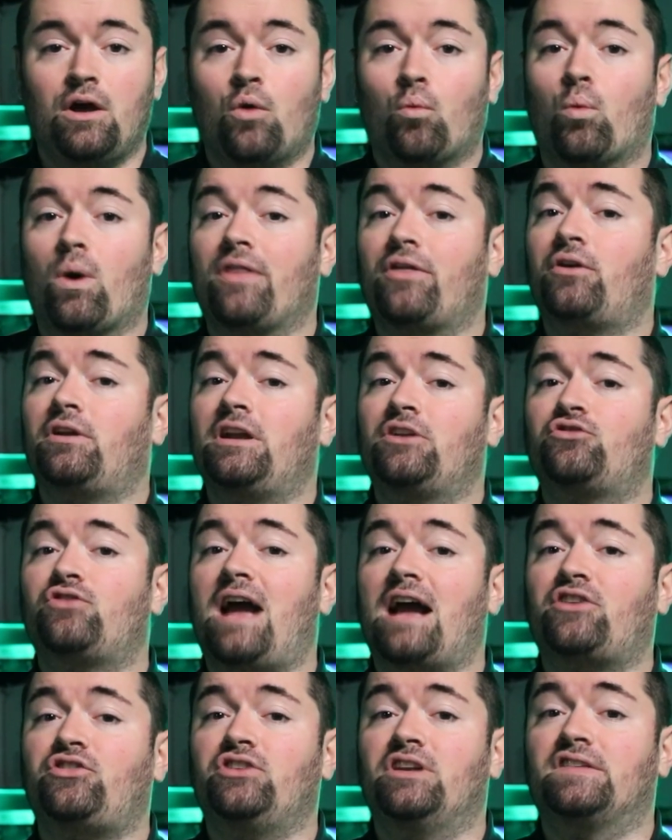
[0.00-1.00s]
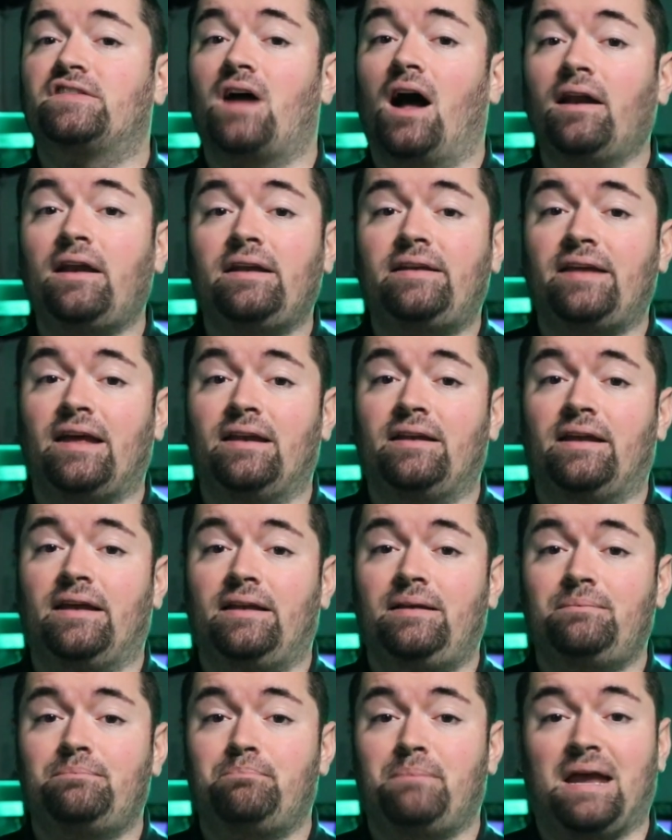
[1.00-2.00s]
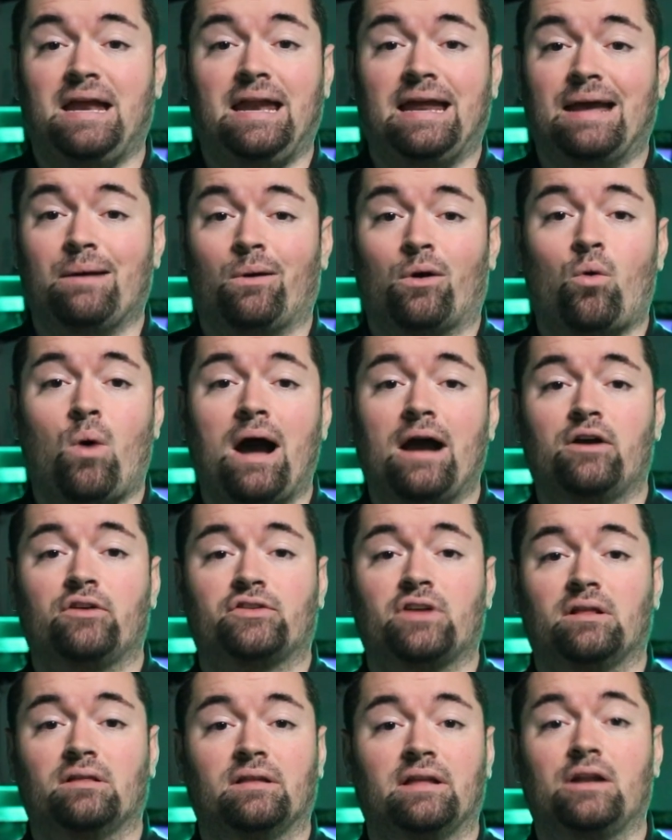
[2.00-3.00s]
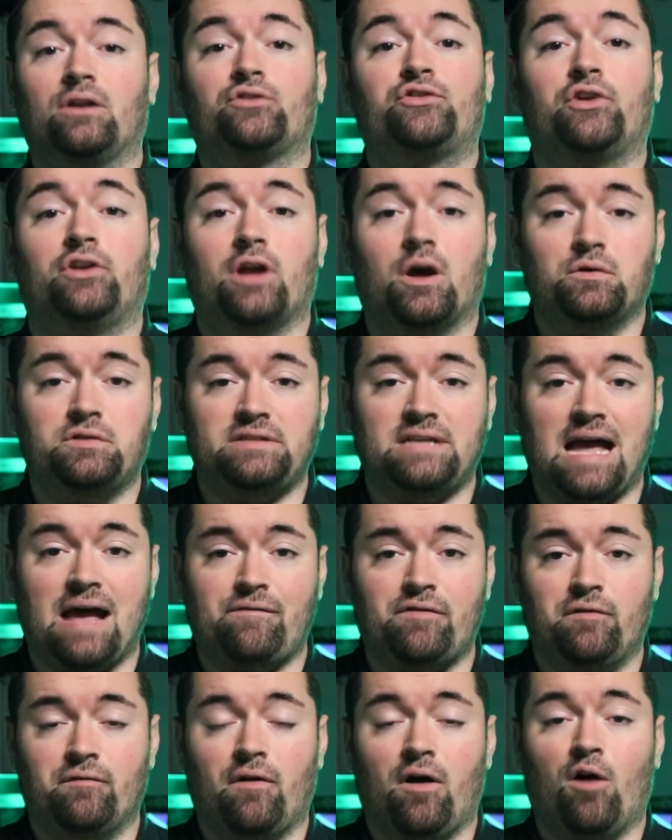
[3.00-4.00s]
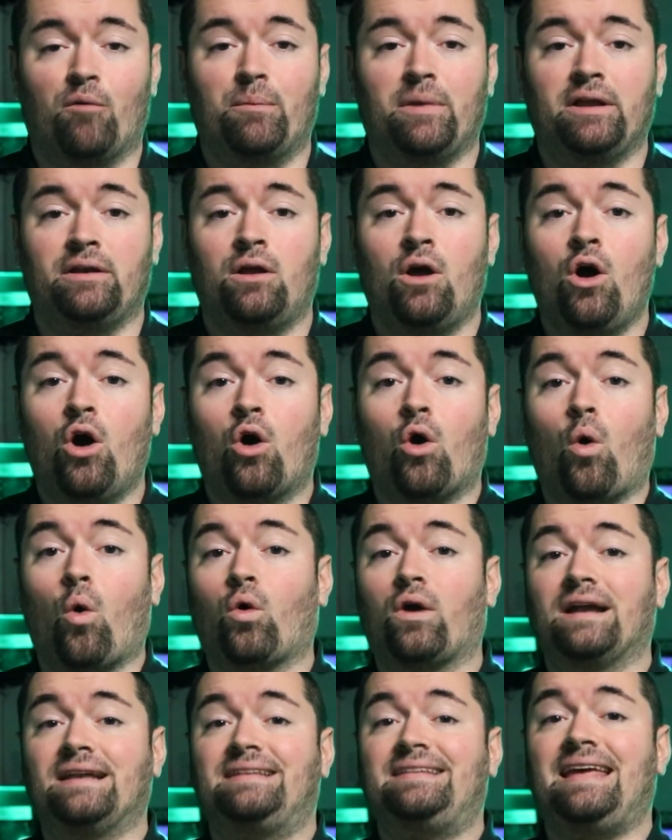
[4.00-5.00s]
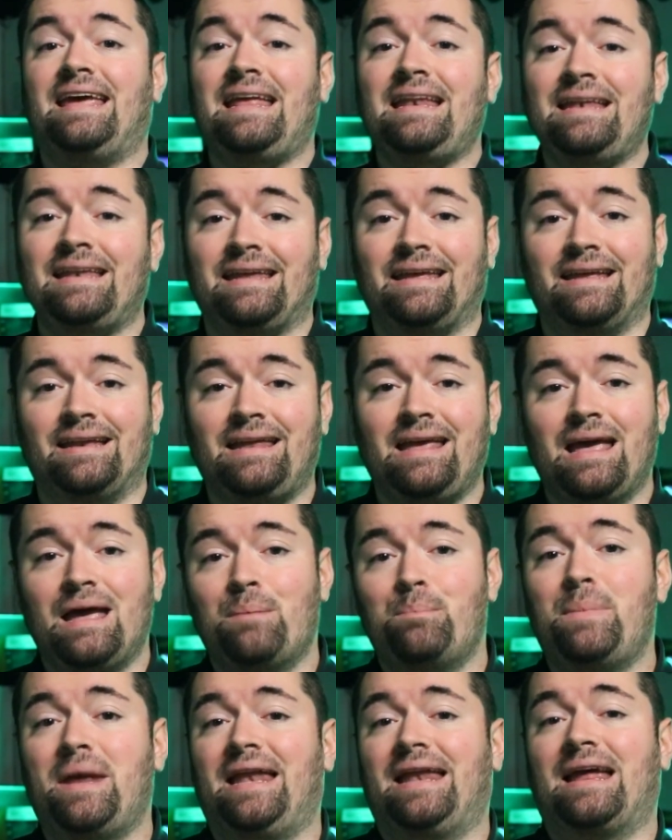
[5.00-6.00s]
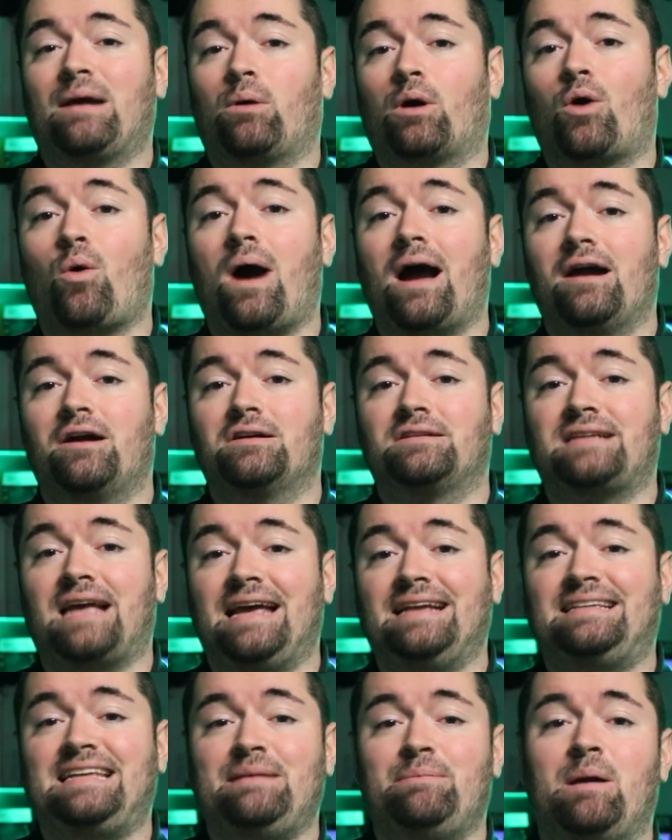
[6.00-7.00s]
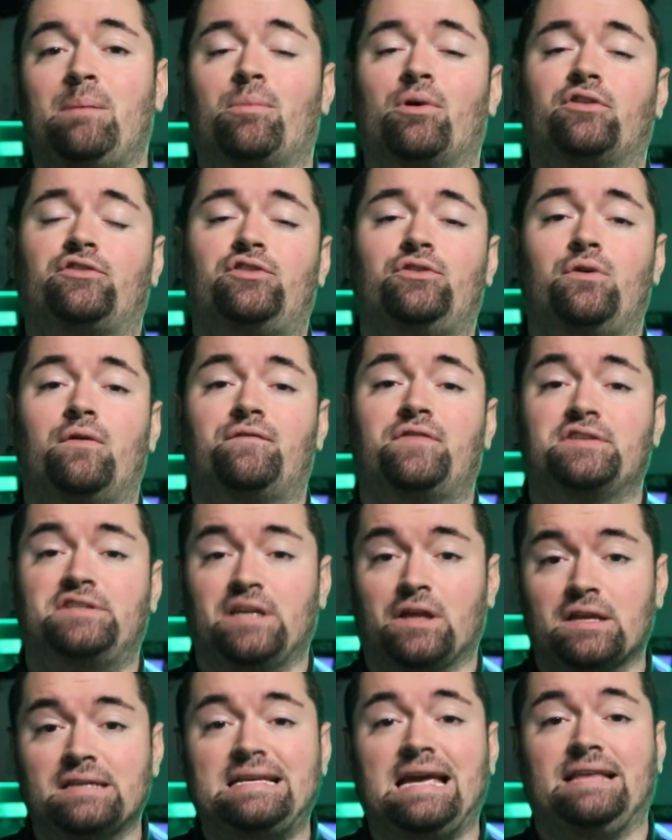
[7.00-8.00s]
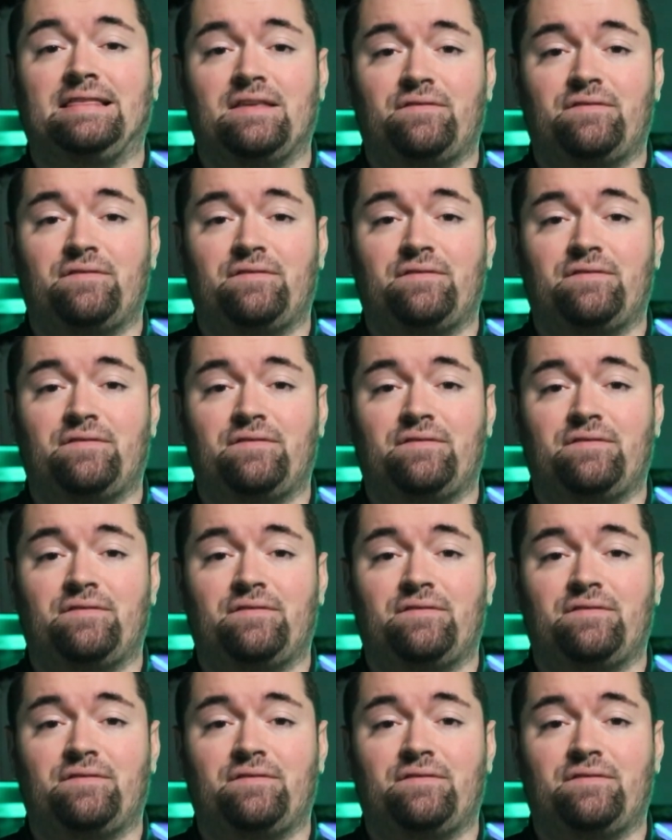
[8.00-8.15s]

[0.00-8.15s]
Whether an attraction is unattended, meaning it requires little to no staff involvement, or attended, meaning it requires a team member to facilitate